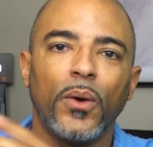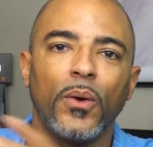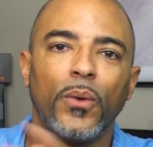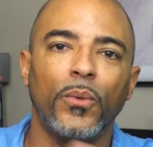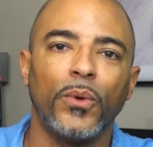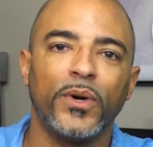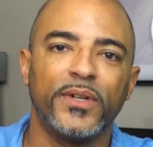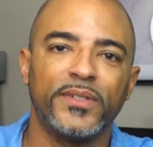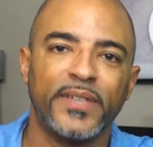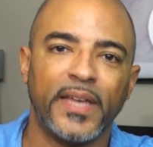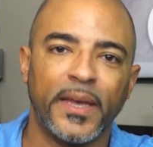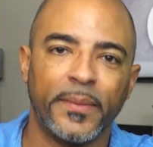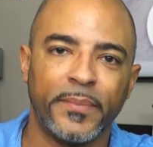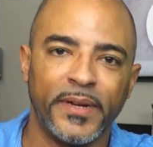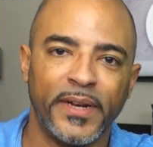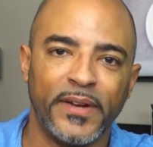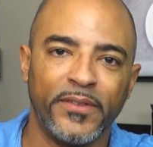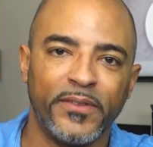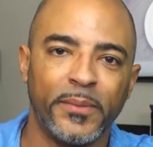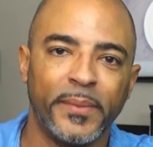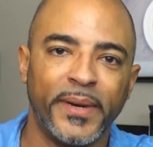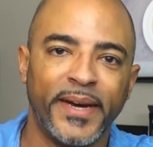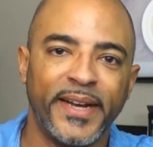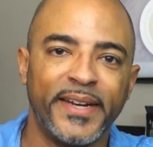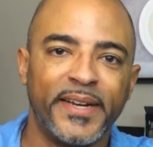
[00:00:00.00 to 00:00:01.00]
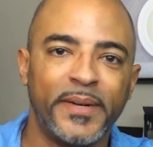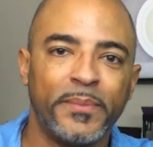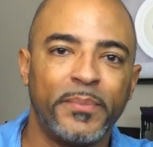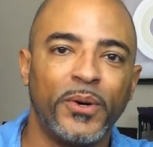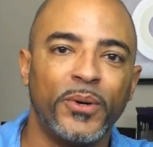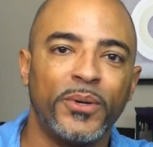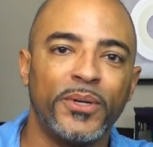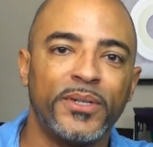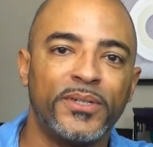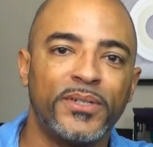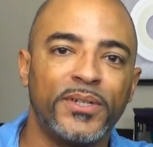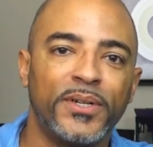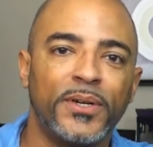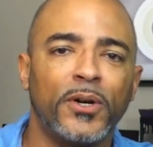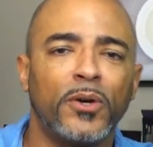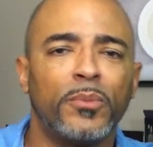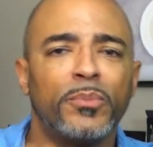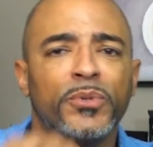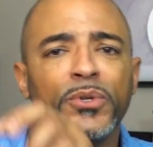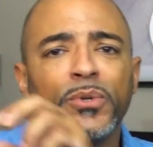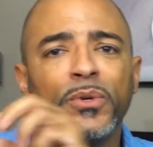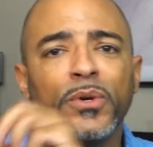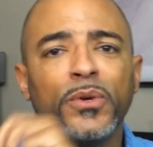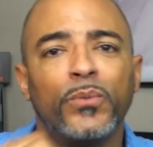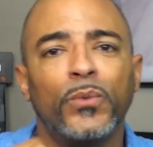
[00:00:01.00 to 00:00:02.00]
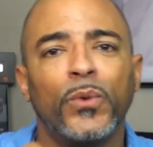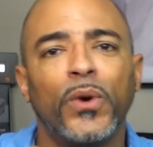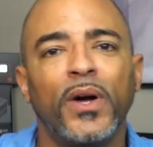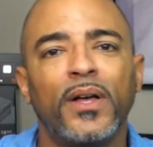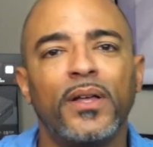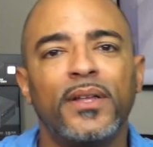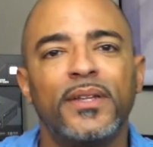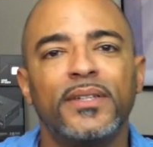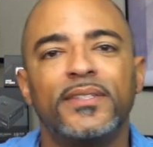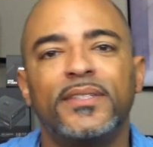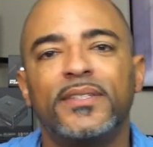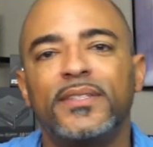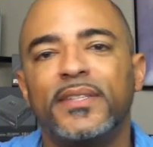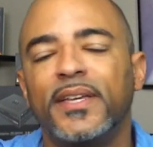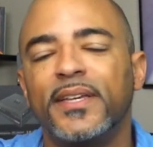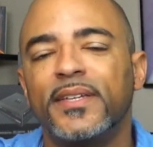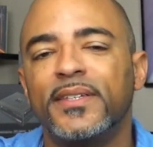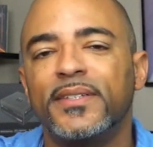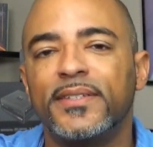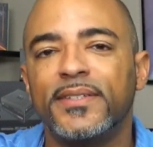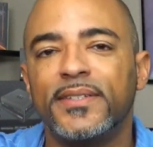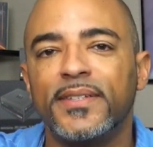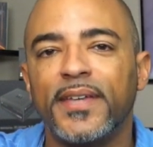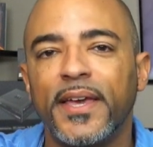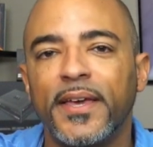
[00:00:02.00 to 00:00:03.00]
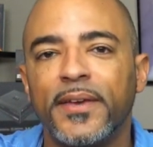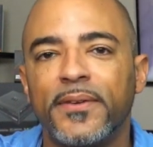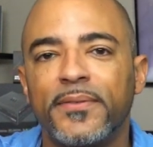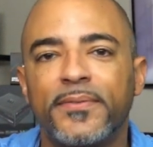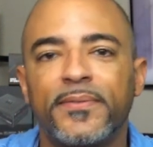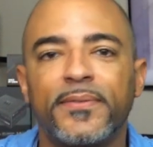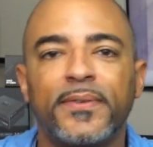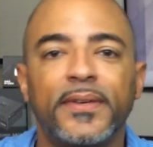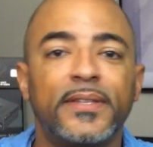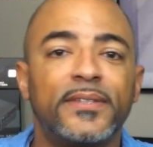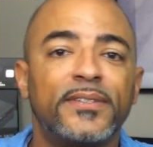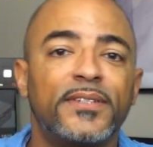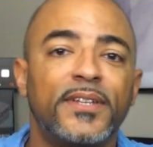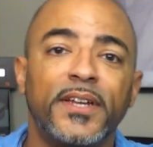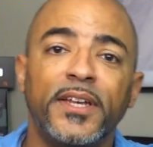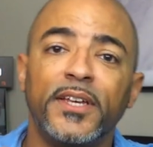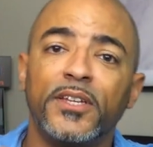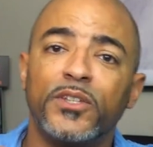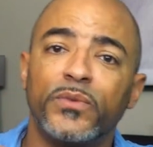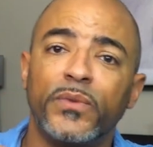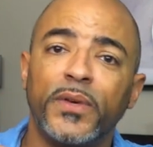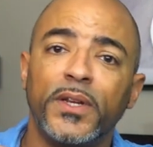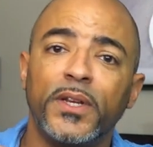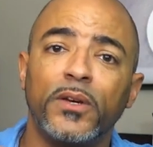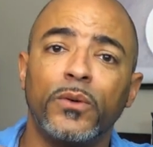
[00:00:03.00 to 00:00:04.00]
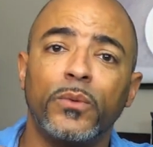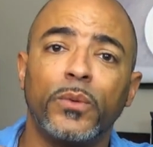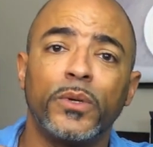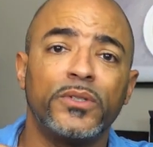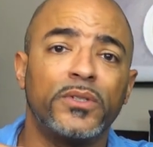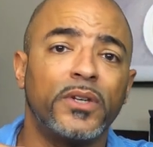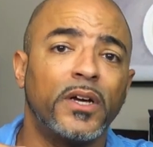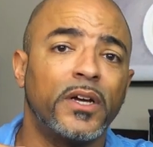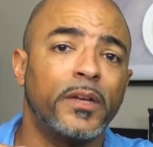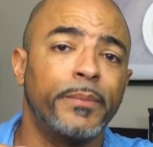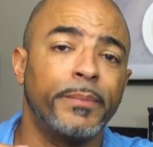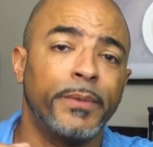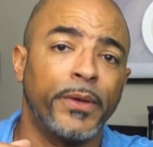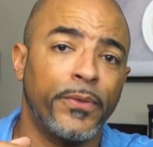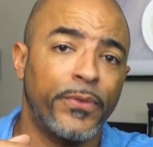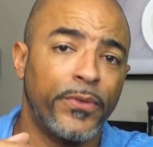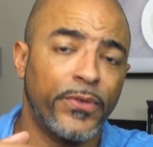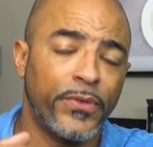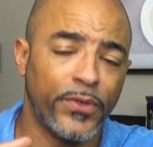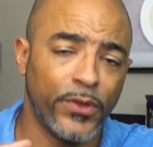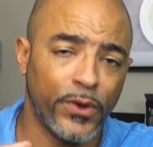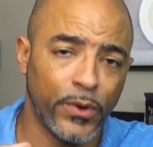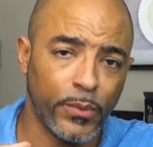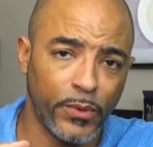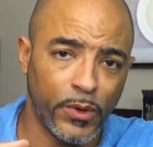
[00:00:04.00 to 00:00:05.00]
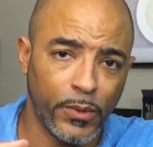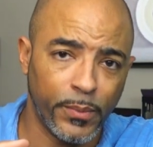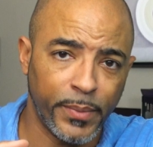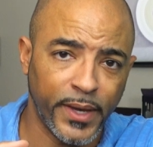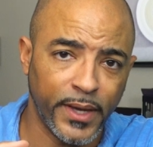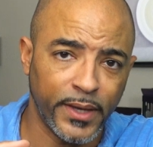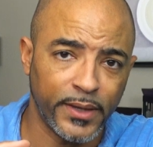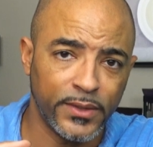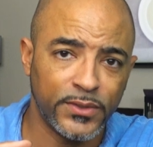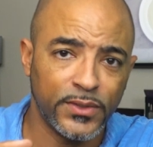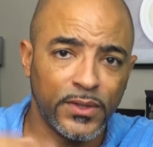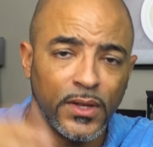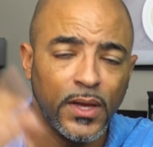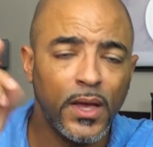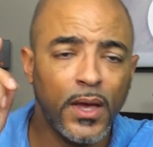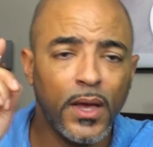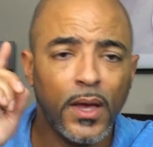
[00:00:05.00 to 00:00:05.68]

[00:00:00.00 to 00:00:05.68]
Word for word: What's happening, everybody? The Poets here. Hope you're doing well and staying safe. In today's video, we're talking about thermal paste.